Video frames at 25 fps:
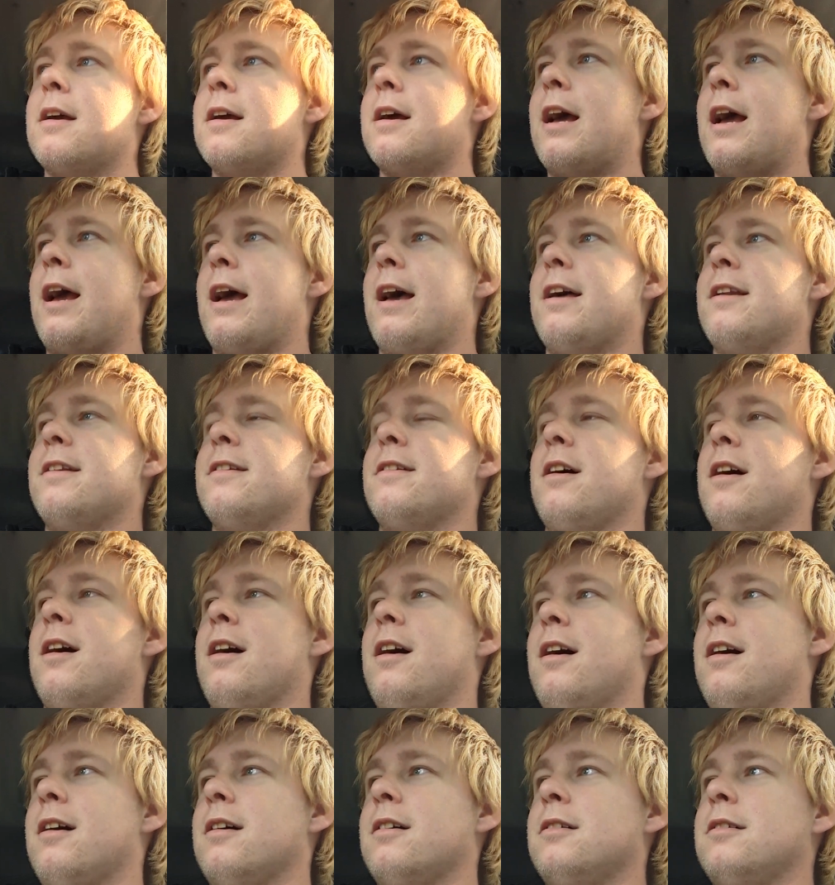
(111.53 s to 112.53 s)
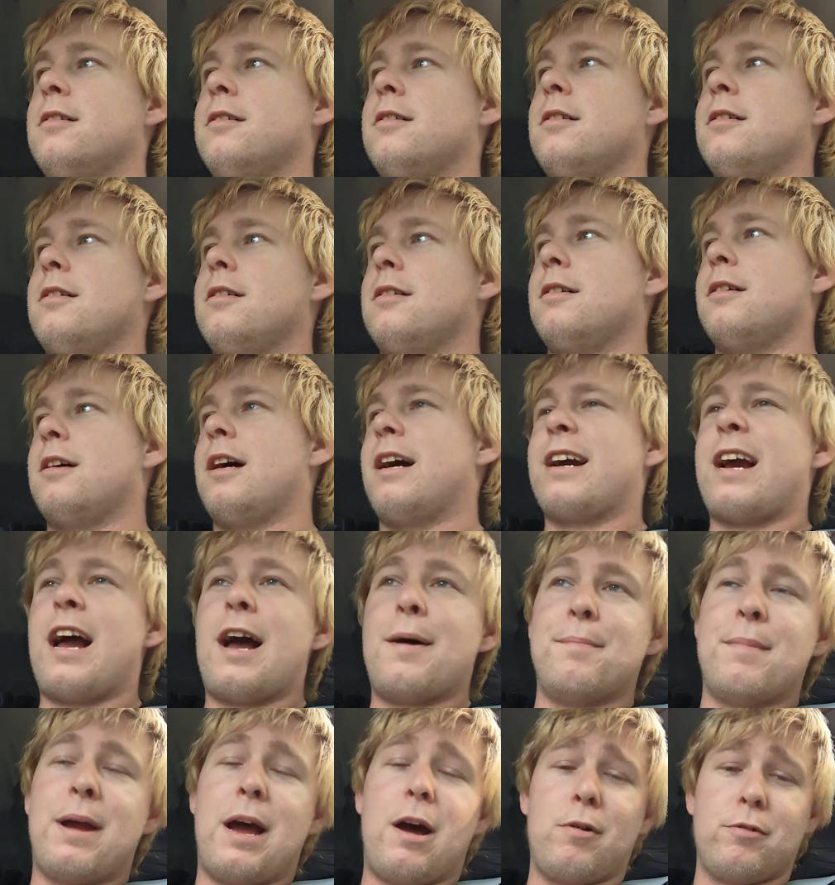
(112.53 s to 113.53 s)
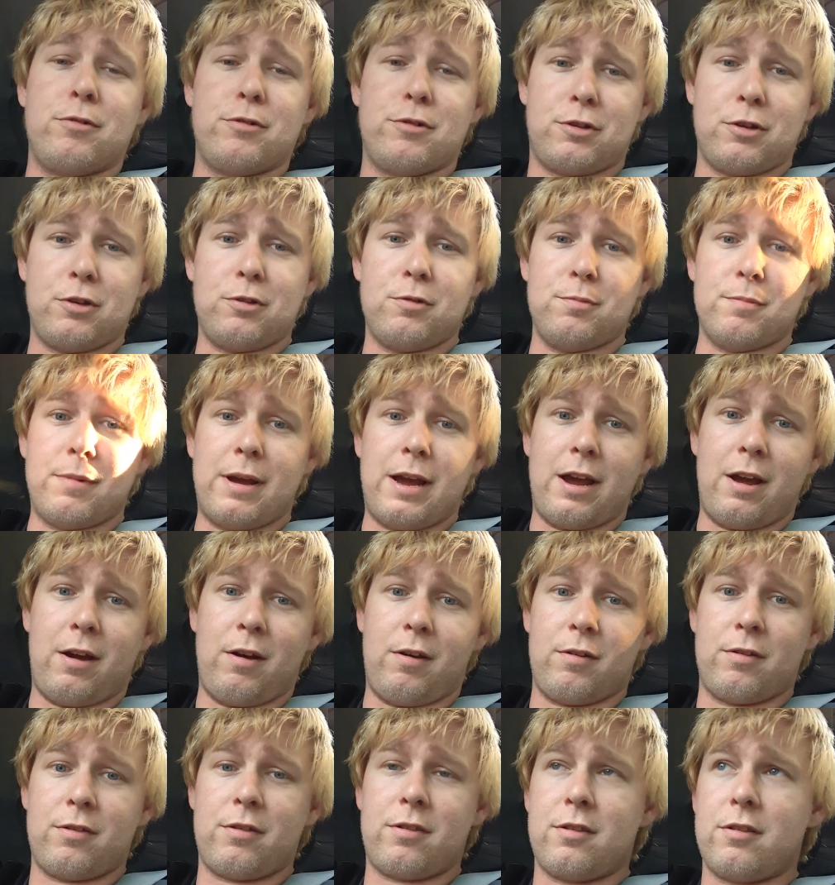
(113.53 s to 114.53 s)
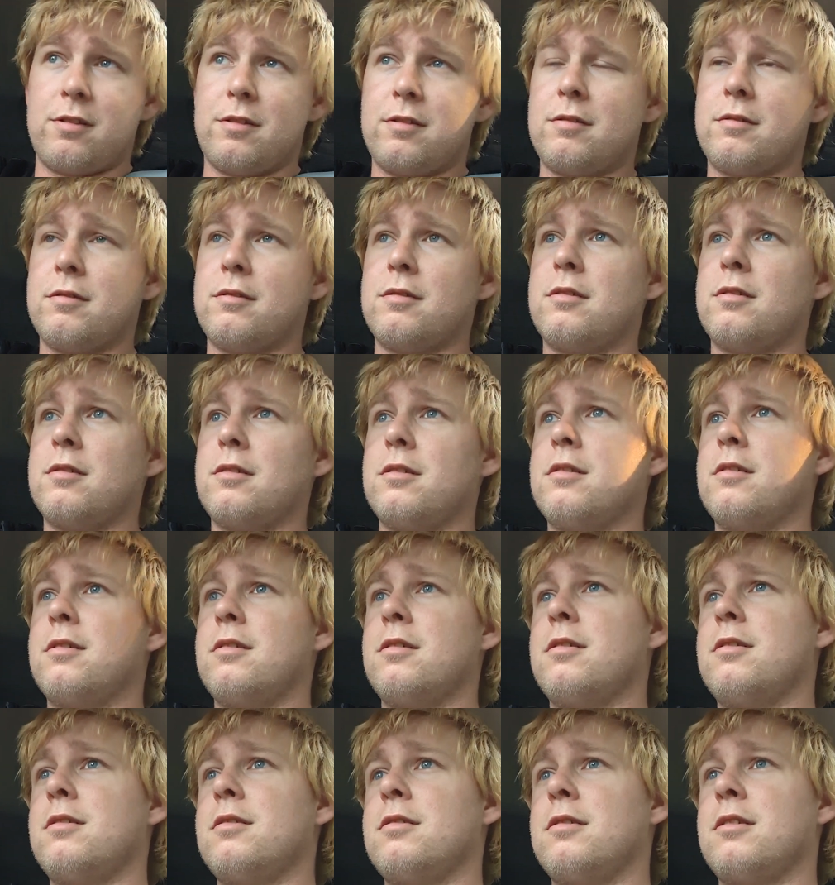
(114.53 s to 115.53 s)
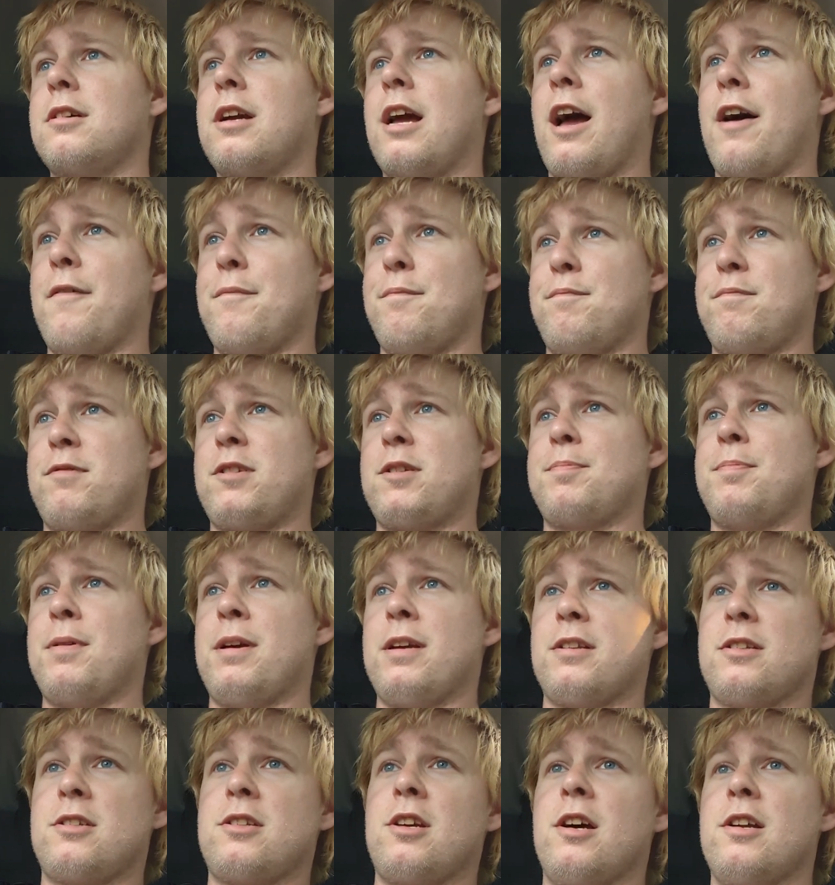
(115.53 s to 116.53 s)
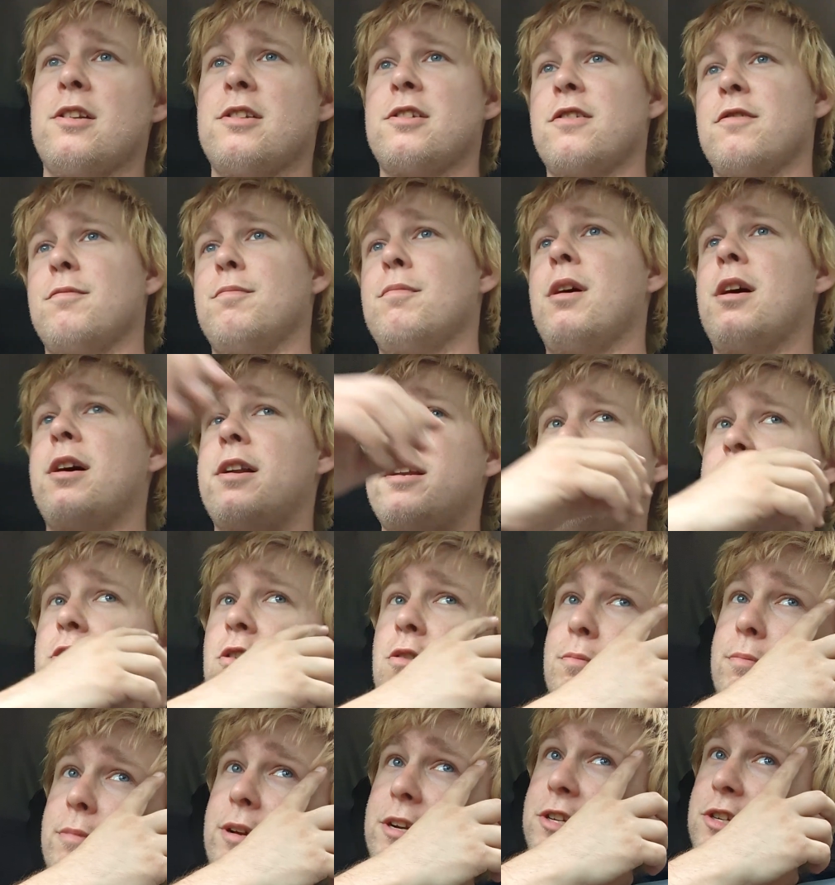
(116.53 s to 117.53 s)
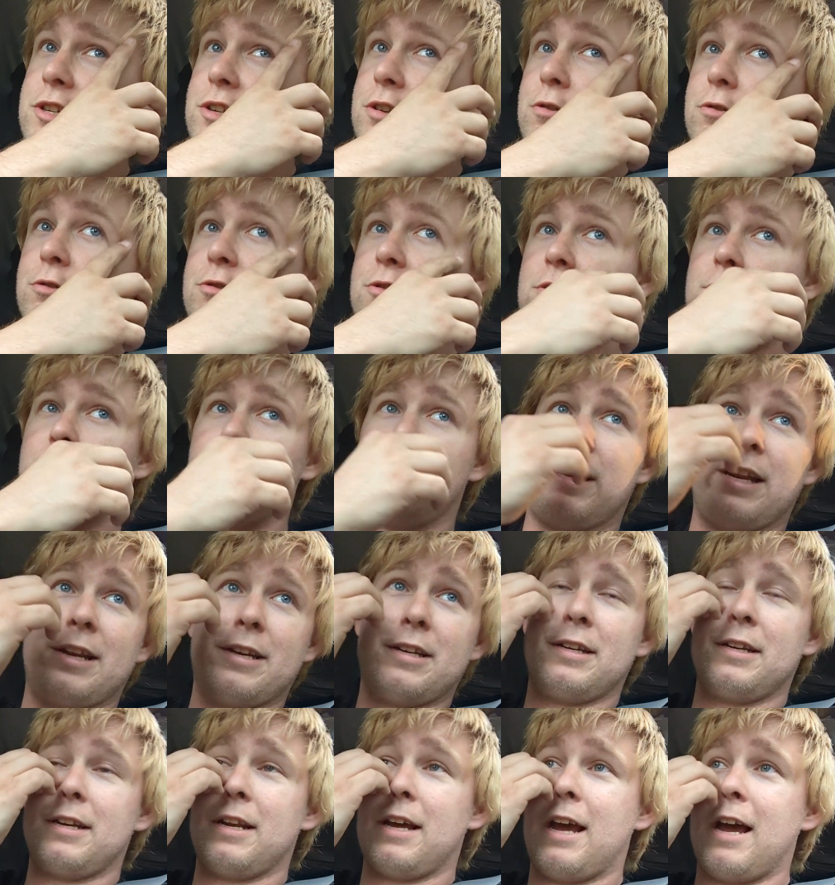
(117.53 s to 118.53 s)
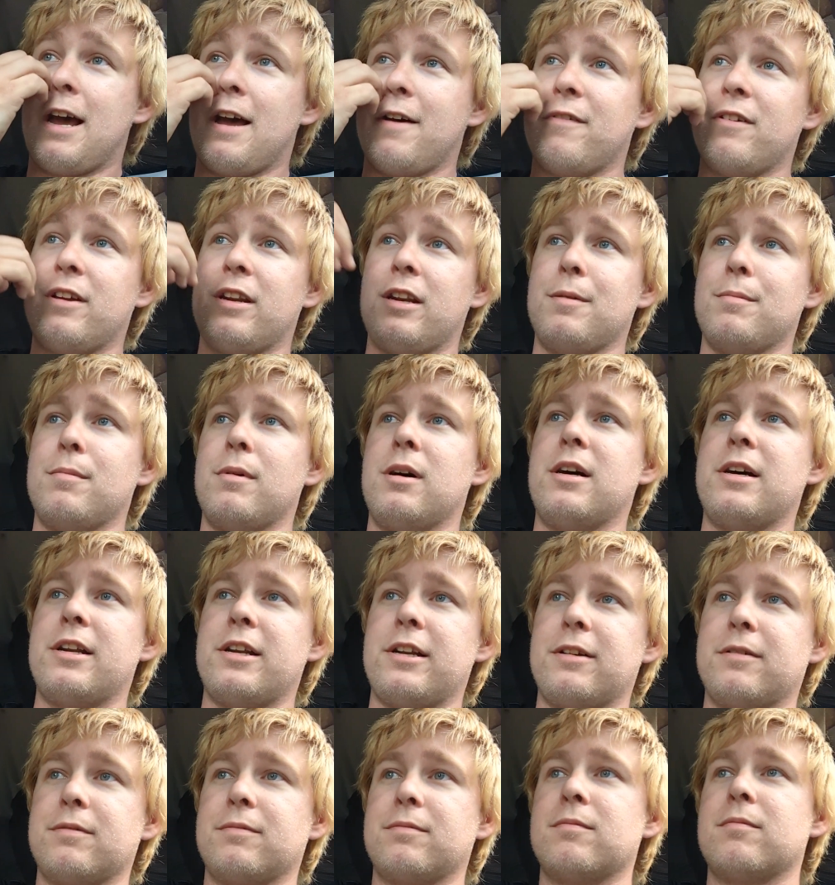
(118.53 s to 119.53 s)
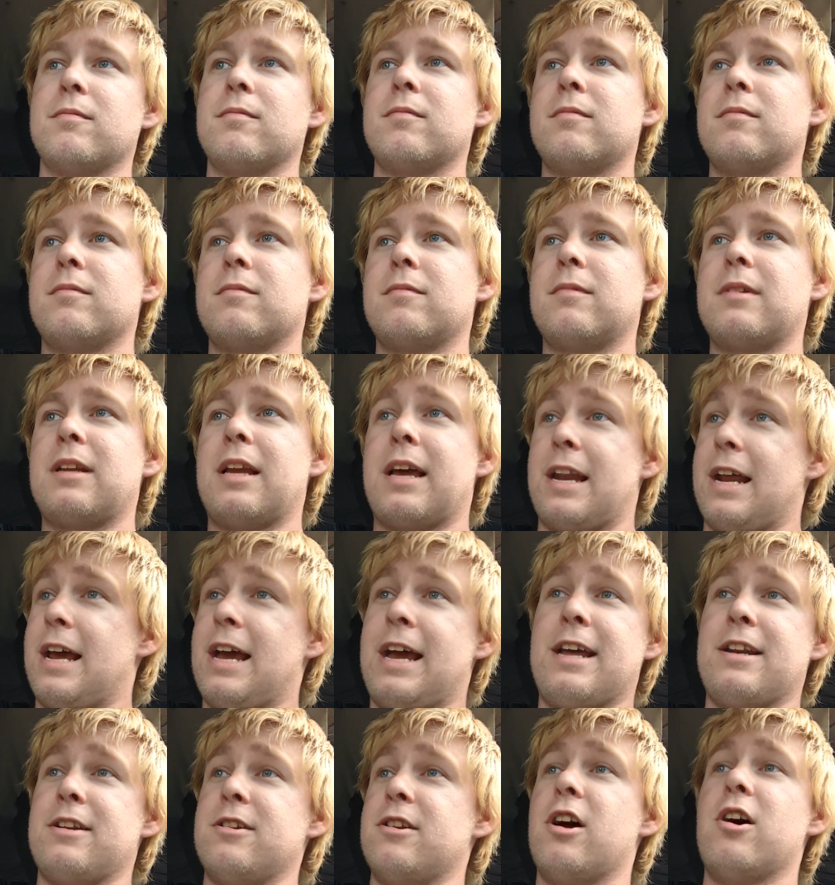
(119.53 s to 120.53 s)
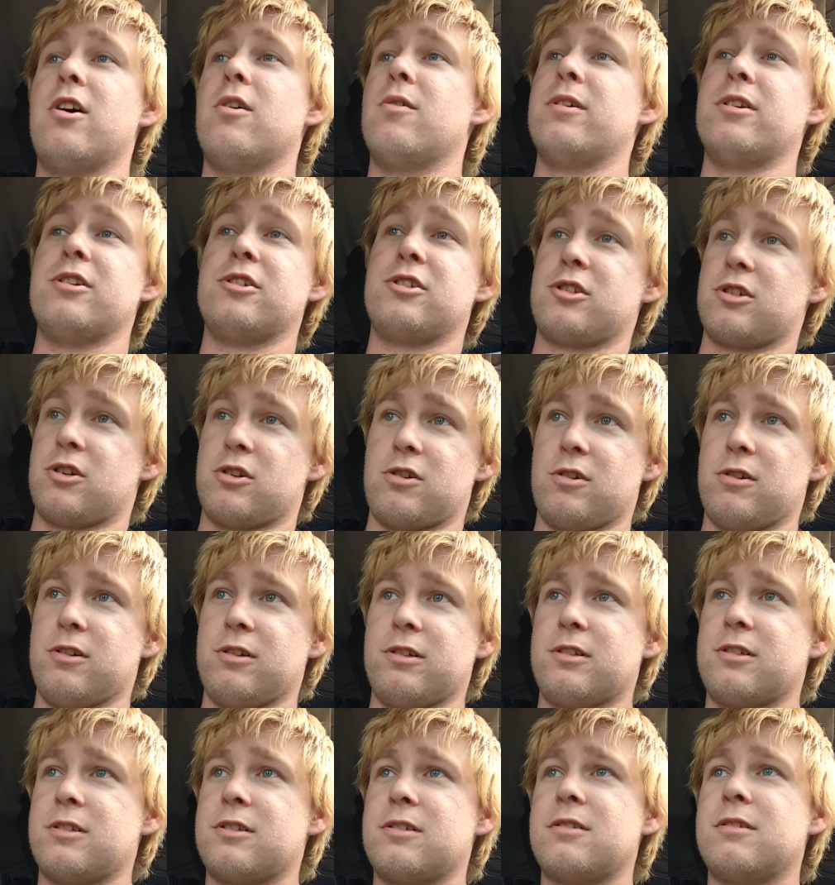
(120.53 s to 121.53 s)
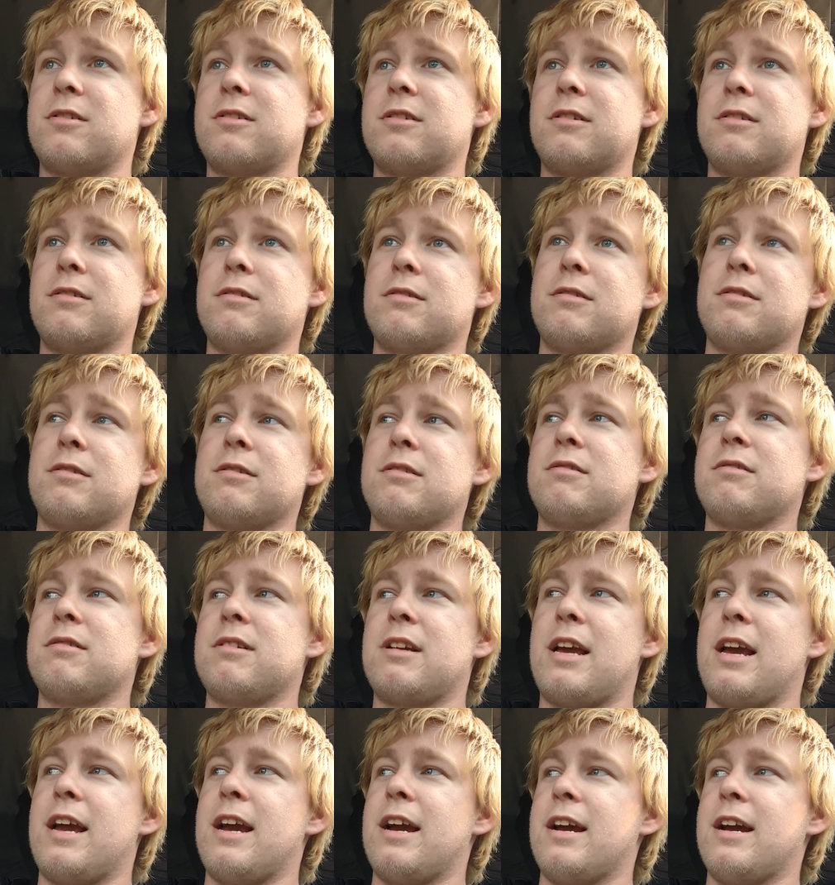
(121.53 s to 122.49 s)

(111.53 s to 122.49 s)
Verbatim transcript: And uh, I got Mountain Dew mouth. I spent tons of money on my children when I didn't have any money and I had no insurance. And